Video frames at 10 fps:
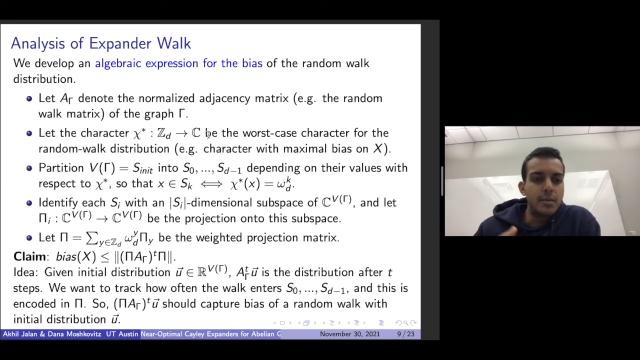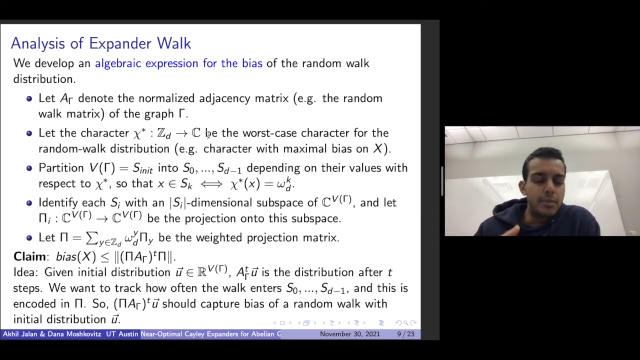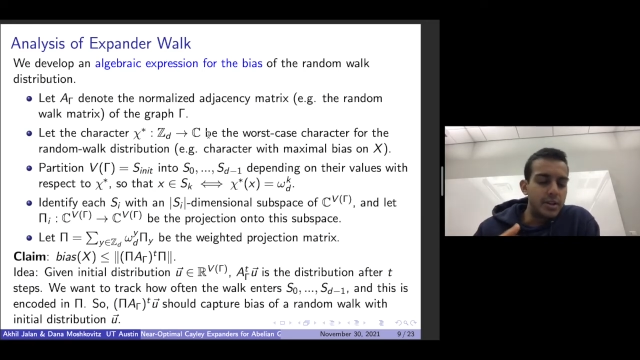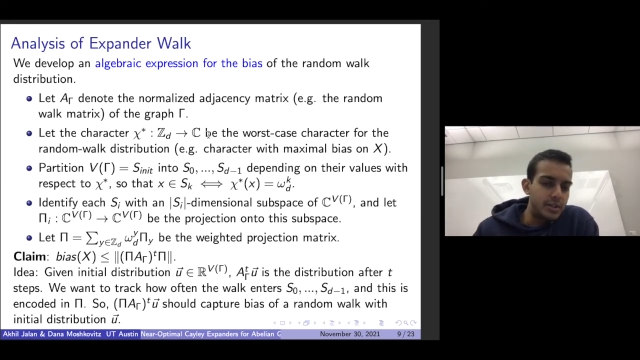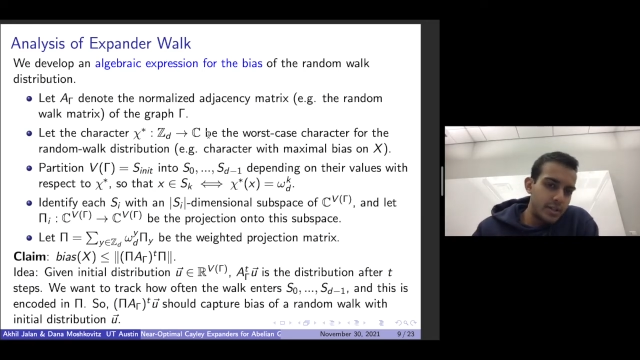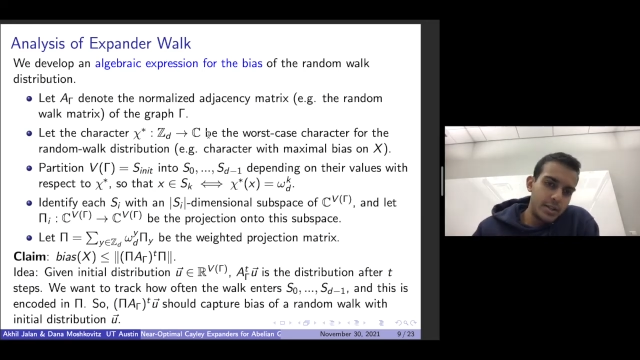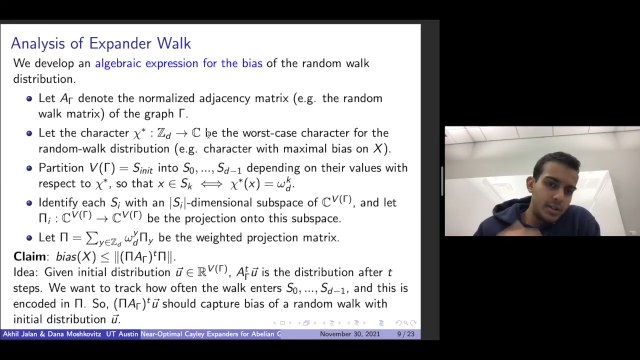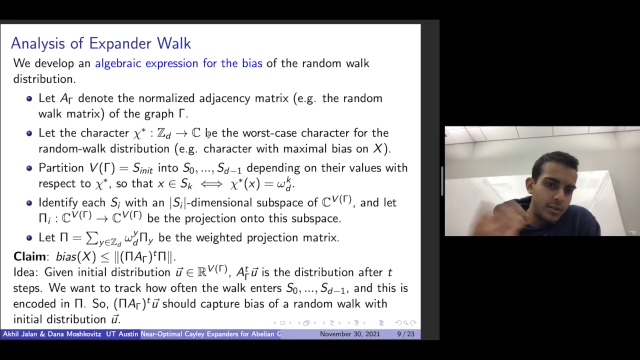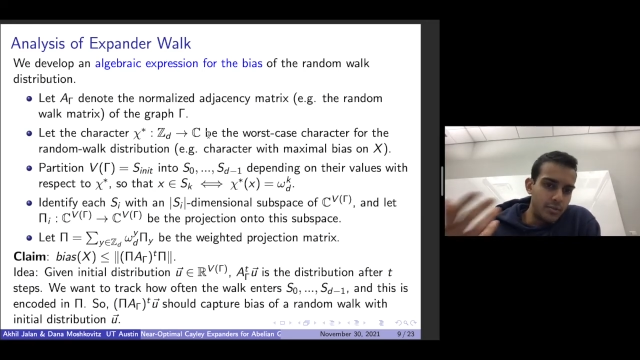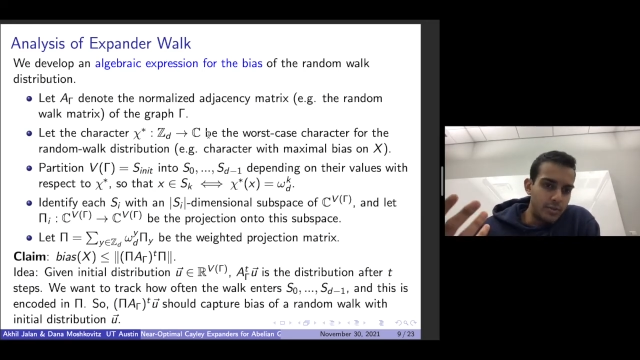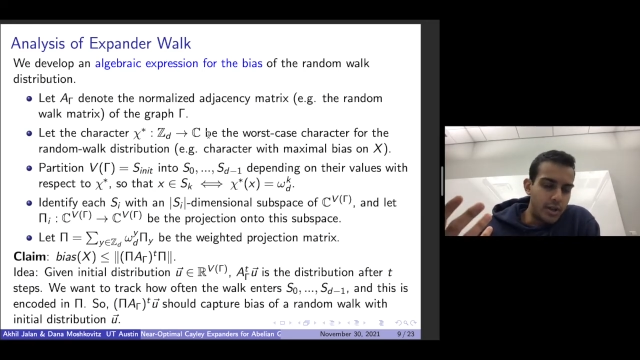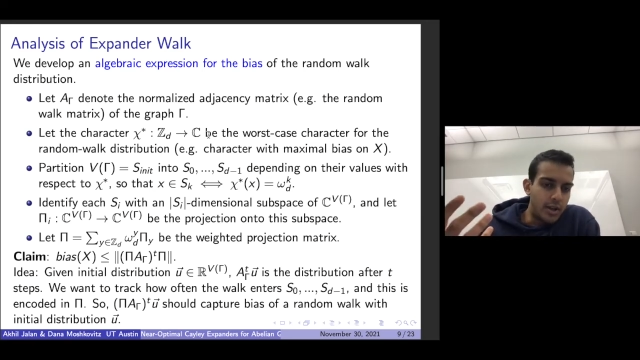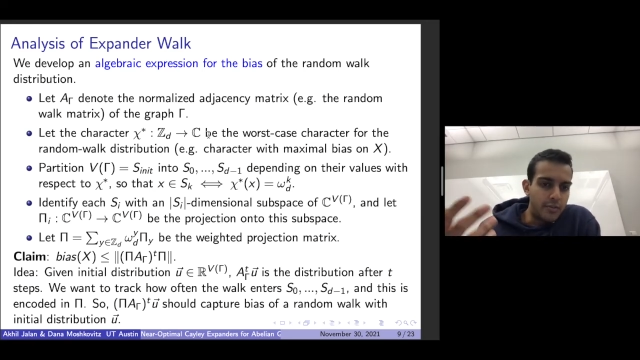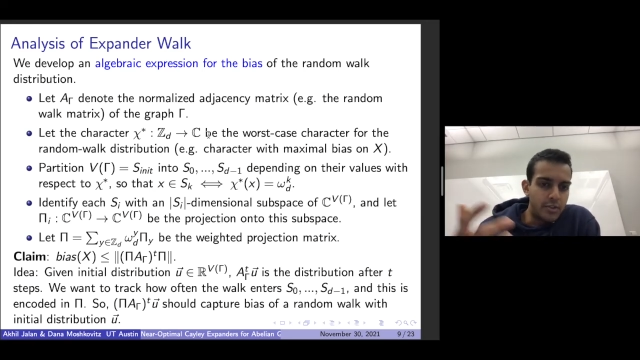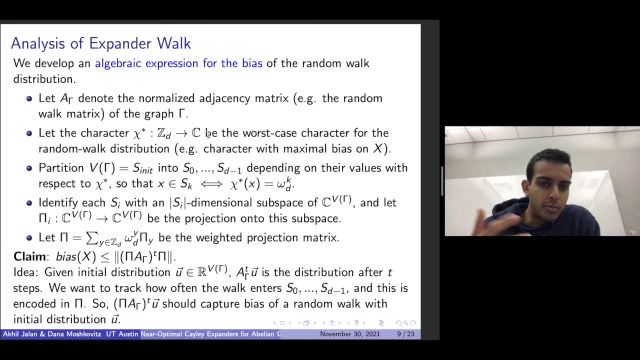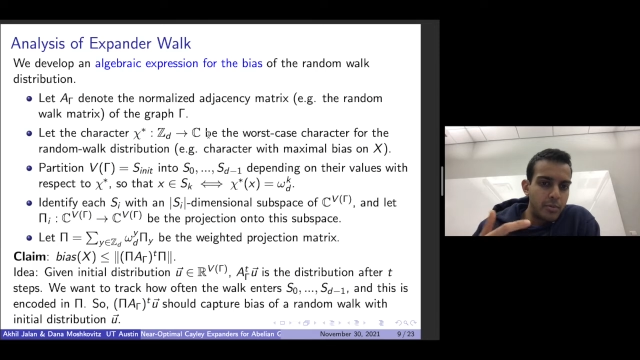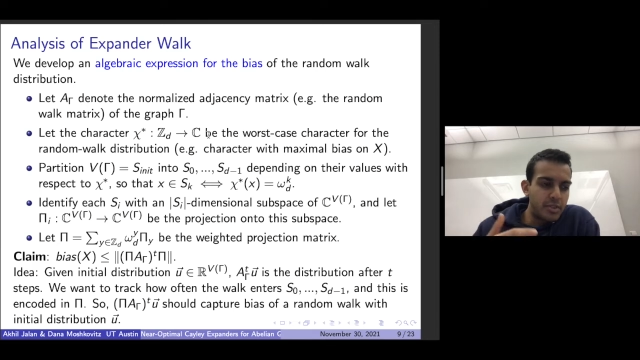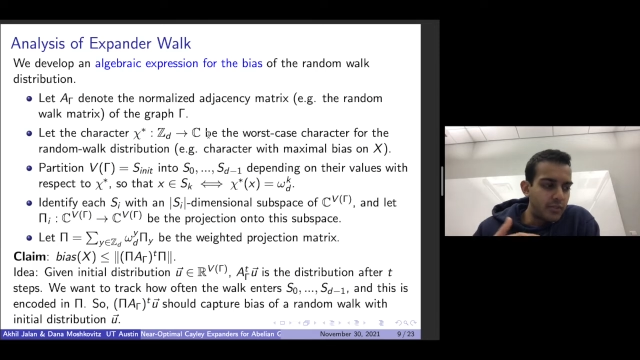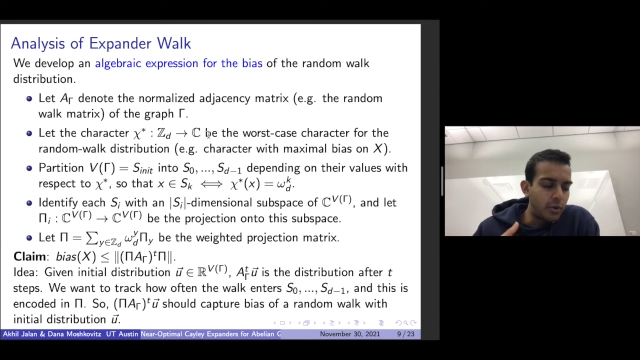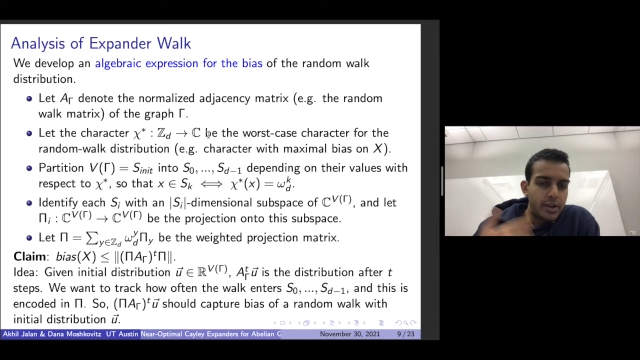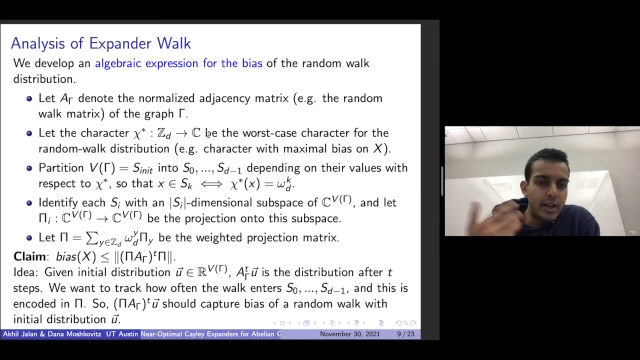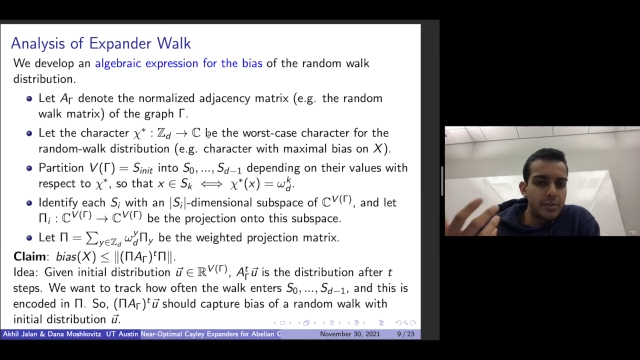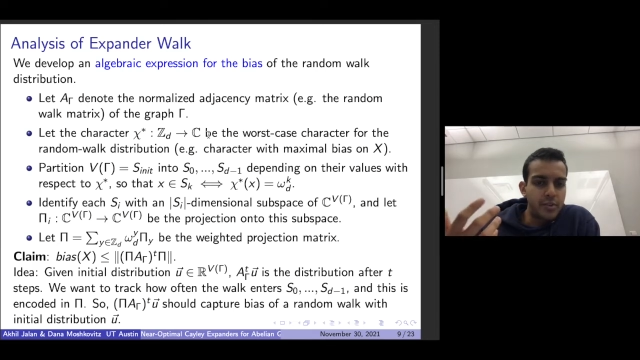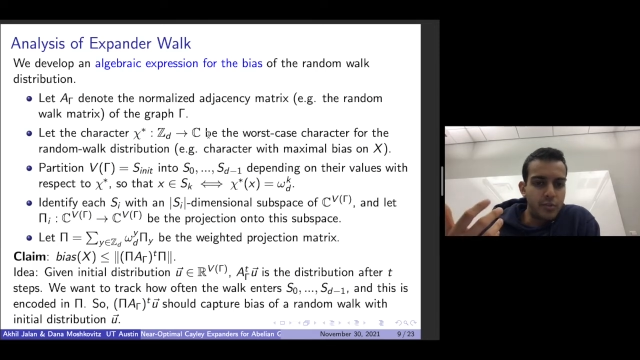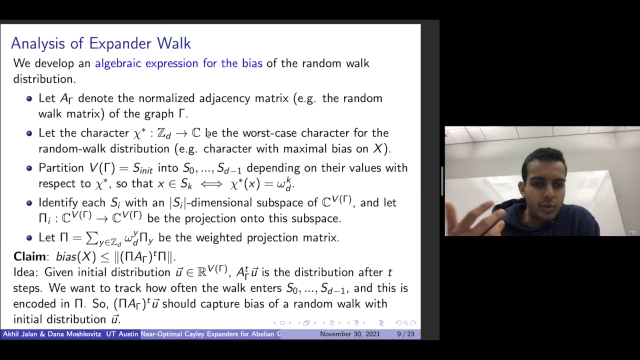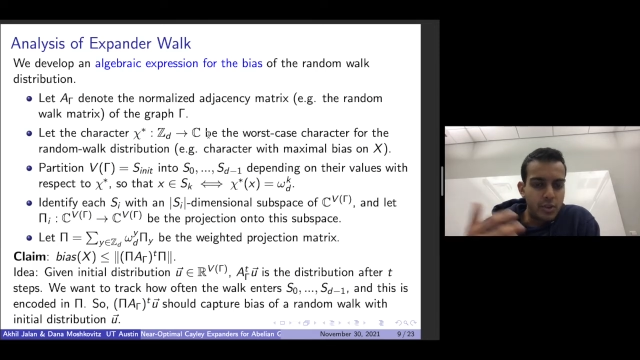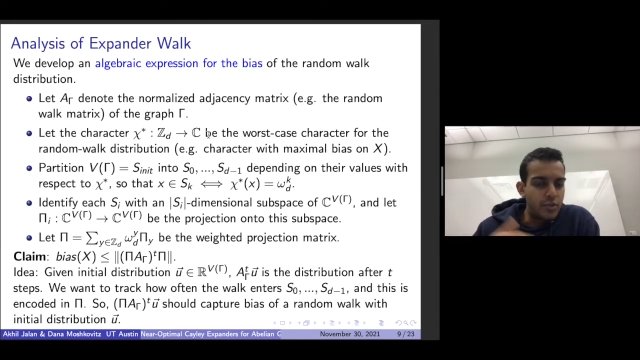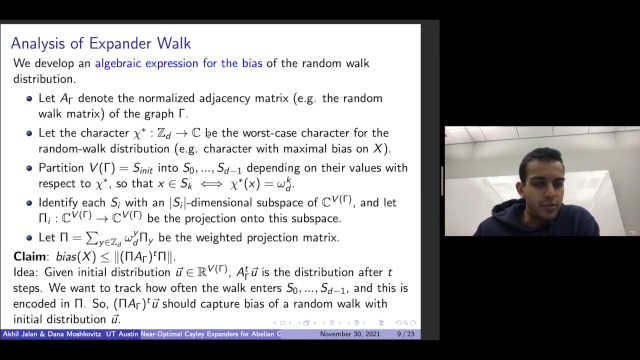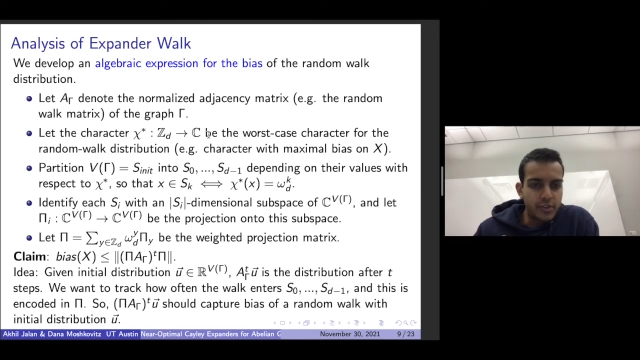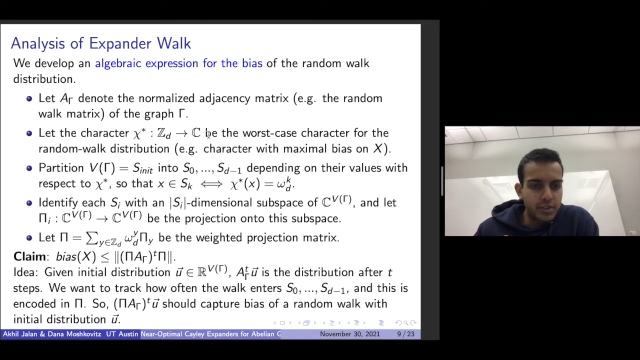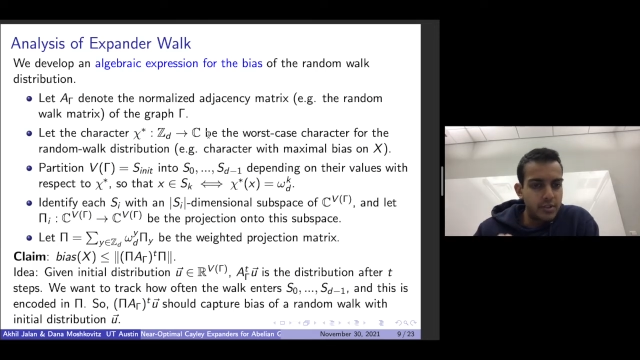But for the purpose of our analysis, we can just